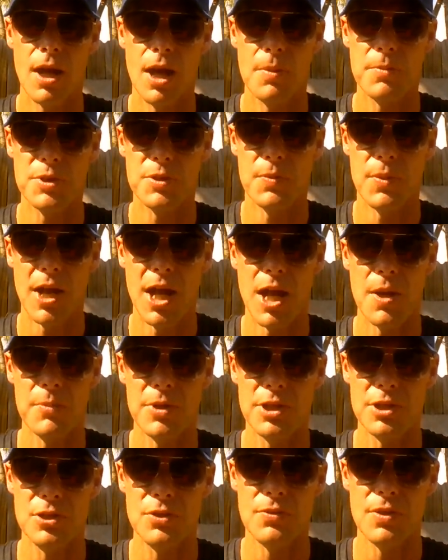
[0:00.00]
to
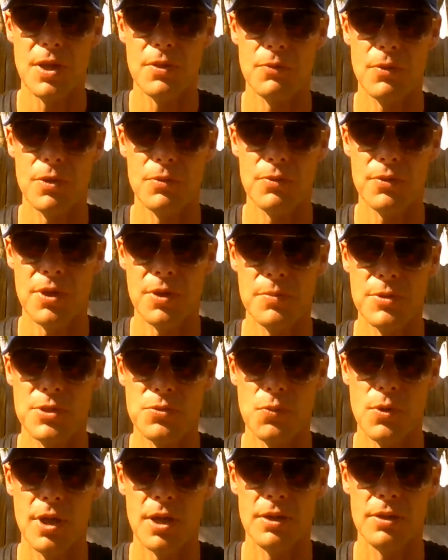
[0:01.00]
Miami and do that run with him
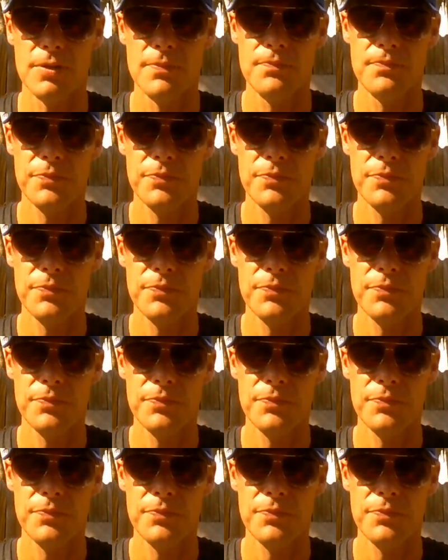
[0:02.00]
as well.